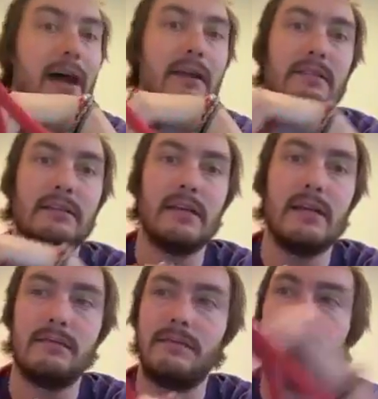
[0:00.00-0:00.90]
is
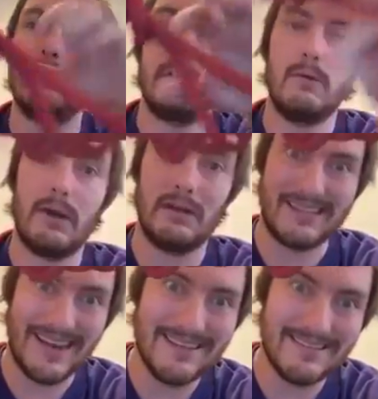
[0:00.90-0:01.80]
if you are to
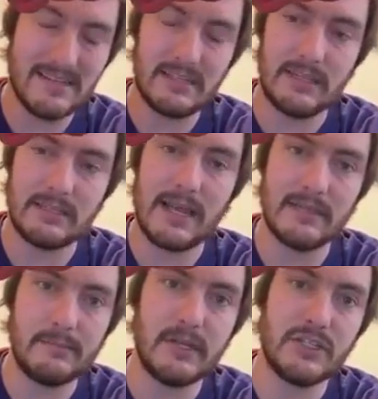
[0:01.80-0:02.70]
tighten this as
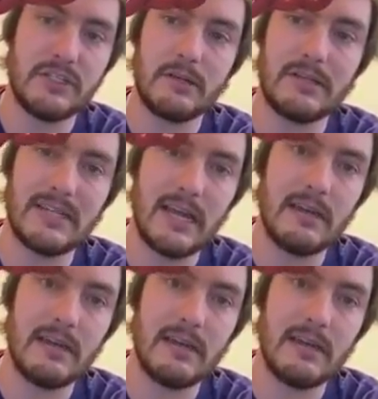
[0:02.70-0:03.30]
much as you can tighten